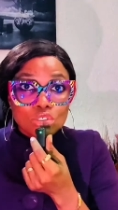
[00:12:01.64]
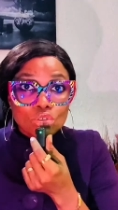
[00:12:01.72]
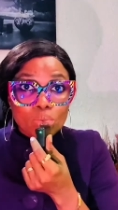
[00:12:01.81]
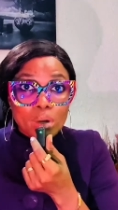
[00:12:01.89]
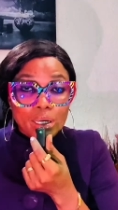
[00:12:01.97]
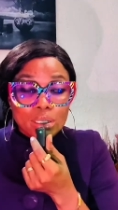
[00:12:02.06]
the
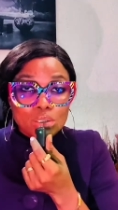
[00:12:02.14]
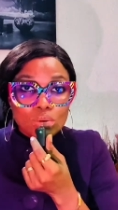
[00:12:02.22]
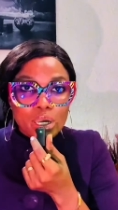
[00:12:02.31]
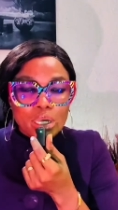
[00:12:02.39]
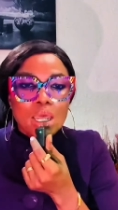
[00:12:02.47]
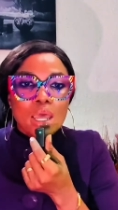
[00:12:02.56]
stock market,
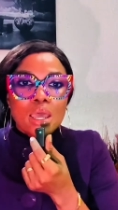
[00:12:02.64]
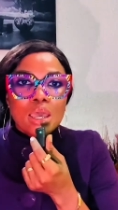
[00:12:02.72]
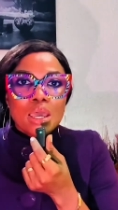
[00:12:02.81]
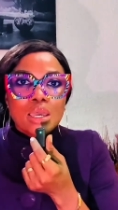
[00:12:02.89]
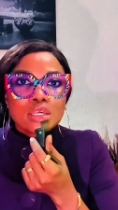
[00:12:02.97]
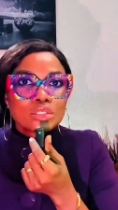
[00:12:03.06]
right?
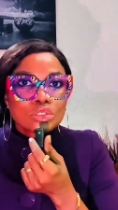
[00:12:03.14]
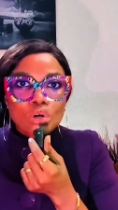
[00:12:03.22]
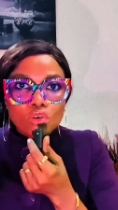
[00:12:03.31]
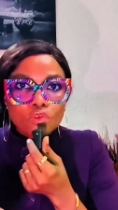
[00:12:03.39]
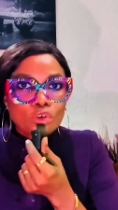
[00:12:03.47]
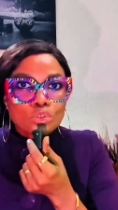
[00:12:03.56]
It is not
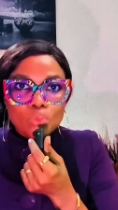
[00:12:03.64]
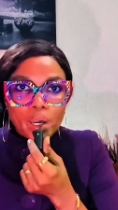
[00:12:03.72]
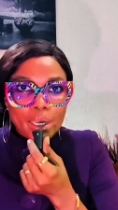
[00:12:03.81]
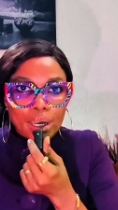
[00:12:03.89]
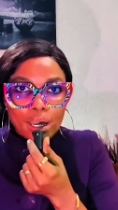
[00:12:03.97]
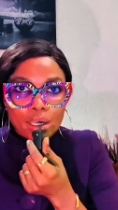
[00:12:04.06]
wrong for you to buy
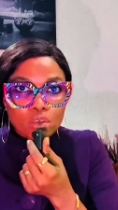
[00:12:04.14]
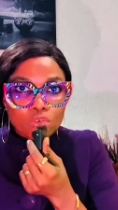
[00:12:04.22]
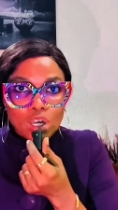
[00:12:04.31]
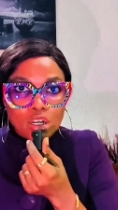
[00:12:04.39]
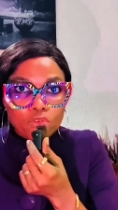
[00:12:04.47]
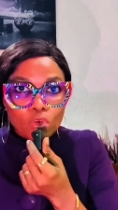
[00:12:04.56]
a car if you
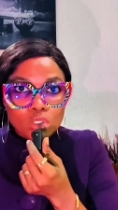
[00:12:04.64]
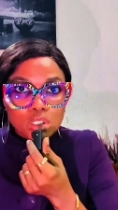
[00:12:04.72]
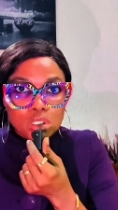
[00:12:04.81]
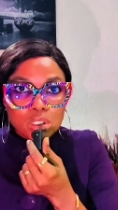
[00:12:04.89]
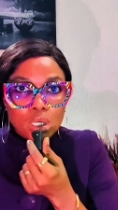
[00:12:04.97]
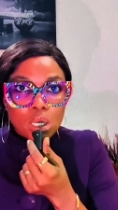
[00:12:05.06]
can afford
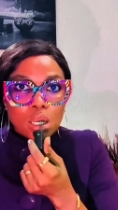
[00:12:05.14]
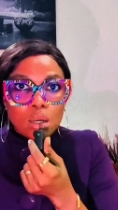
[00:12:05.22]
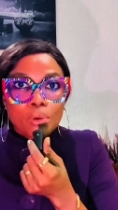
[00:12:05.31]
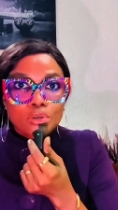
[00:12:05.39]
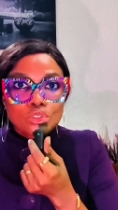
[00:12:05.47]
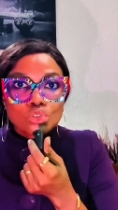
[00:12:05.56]
it.
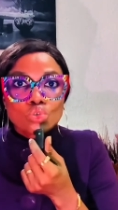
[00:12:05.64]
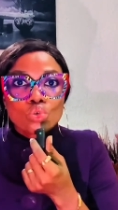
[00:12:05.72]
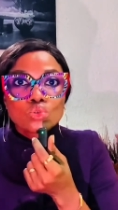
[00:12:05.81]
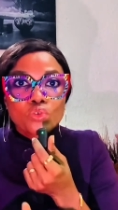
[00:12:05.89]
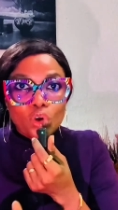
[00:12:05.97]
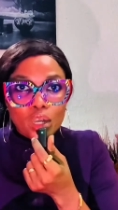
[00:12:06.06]
But
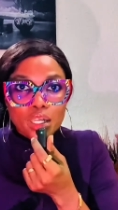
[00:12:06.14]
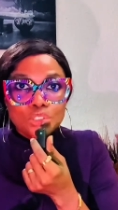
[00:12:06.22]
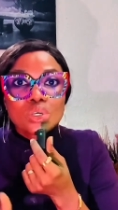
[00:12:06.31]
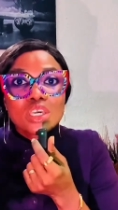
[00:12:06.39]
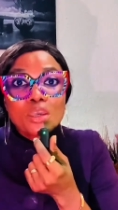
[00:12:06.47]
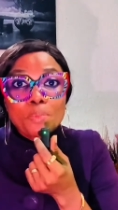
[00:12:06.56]
don't forget to
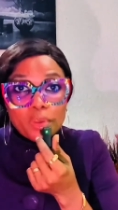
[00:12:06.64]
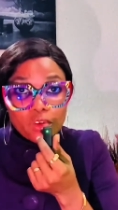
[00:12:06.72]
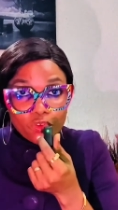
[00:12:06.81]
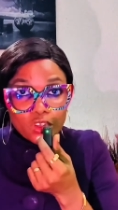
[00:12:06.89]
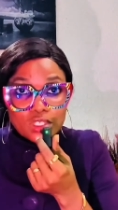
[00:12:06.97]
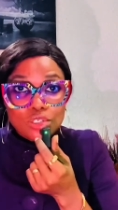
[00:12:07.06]
keep
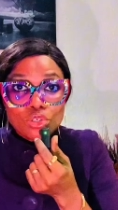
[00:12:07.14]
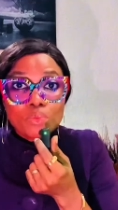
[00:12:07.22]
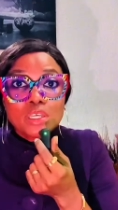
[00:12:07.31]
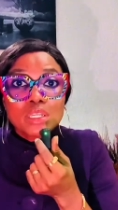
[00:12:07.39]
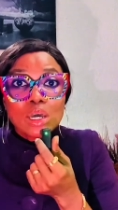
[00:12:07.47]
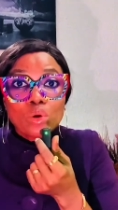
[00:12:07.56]
investing
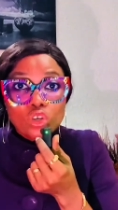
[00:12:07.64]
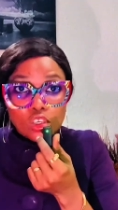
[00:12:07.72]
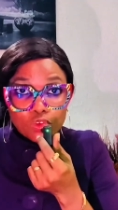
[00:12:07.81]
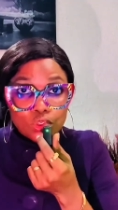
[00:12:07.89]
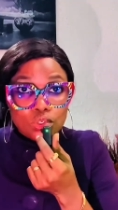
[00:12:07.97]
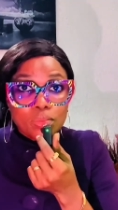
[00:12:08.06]
something that will
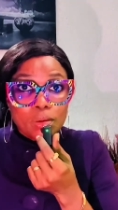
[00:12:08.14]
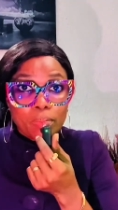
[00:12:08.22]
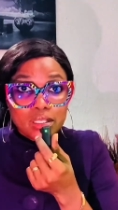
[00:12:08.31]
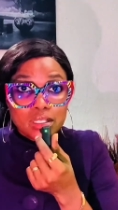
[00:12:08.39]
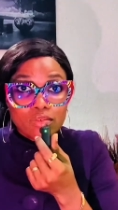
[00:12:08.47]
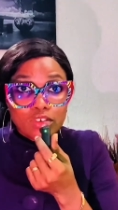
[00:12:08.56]
give you something
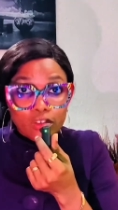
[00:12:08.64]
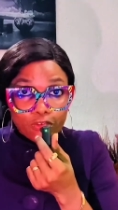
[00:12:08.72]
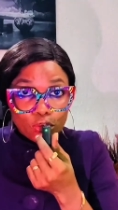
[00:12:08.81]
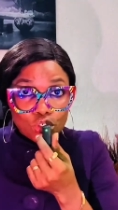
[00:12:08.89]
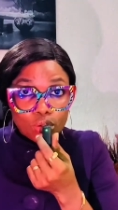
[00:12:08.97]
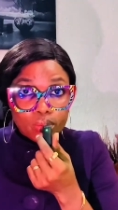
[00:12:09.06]
passive in the
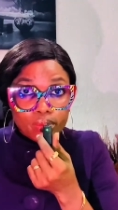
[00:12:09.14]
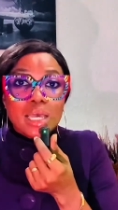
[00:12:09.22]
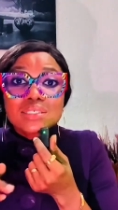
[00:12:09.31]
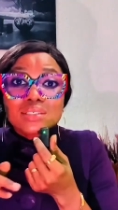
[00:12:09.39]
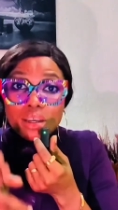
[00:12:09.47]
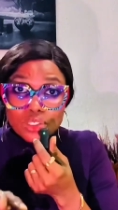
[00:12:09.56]
future.
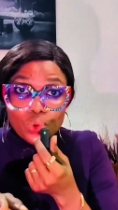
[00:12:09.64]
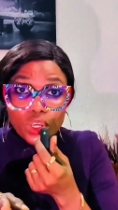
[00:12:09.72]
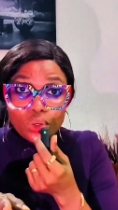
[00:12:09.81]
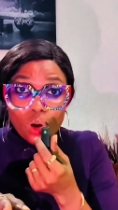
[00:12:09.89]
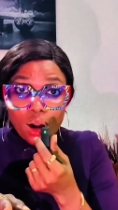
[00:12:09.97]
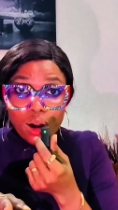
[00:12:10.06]
Start where
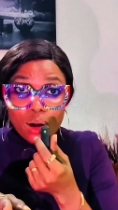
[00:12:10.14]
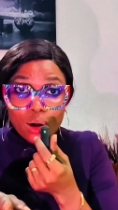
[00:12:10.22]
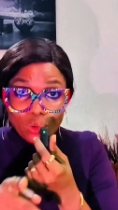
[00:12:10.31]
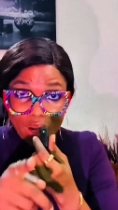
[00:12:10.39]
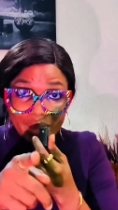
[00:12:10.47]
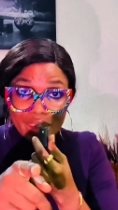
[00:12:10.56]
you are,
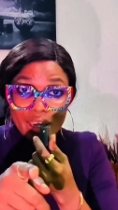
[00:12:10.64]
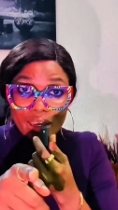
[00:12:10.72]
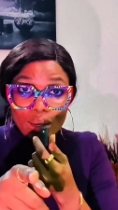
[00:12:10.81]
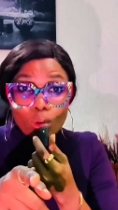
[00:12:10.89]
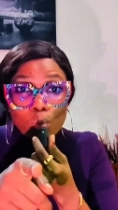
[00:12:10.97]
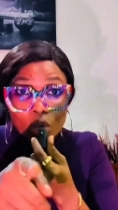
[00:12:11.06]
right
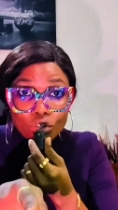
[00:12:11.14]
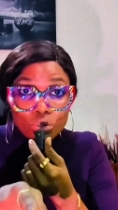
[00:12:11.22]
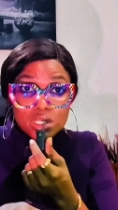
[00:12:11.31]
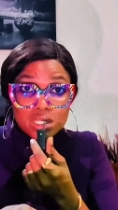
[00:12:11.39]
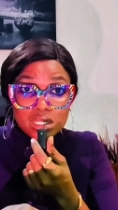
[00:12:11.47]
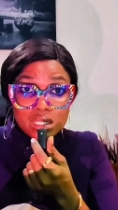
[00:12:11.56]
there, where you're
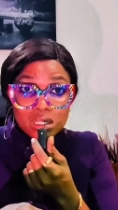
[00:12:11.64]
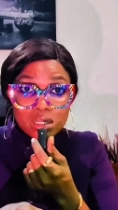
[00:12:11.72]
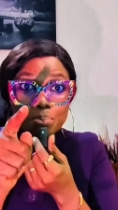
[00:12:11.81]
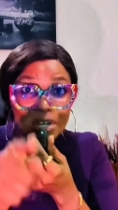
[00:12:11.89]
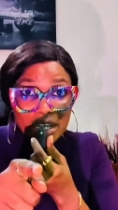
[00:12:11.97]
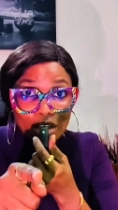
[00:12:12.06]
sitting.
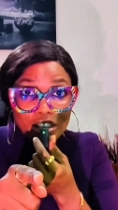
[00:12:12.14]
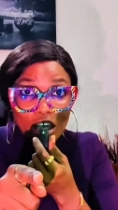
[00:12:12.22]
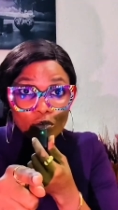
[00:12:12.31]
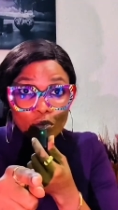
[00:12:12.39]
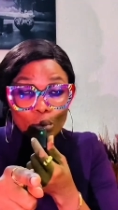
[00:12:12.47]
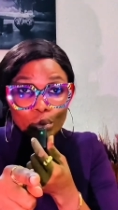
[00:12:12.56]
Bring out that
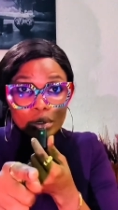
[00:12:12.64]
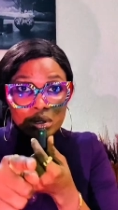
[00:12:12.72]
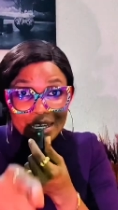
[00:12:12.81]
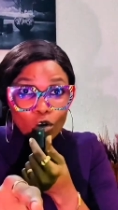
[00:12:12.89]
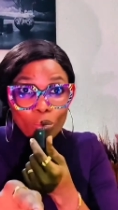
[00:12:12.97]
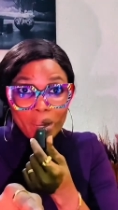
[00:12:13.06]
phone,
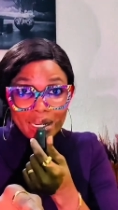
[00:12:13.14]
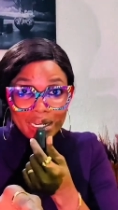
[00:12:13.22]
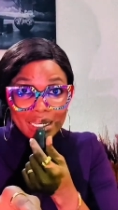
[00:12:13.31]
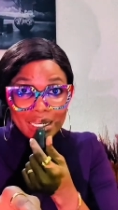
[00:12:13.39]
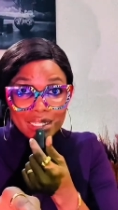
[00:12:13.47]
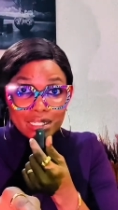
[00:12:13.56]
click on my
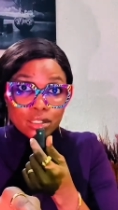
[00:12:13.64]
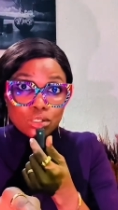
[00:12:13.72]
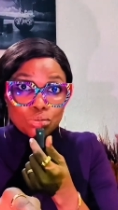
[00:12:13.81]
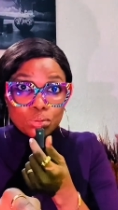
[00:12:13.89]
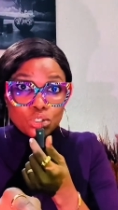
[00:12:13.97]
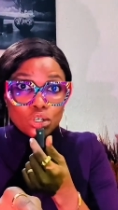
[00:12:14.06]
link in the
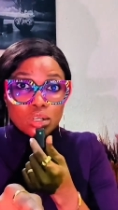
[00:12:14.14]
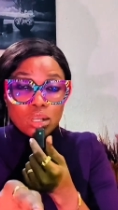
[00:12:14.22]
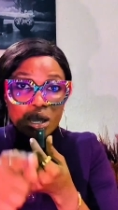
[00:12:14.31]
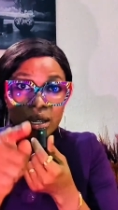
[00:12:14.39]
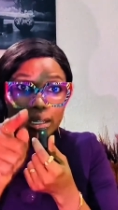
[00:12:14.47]
description,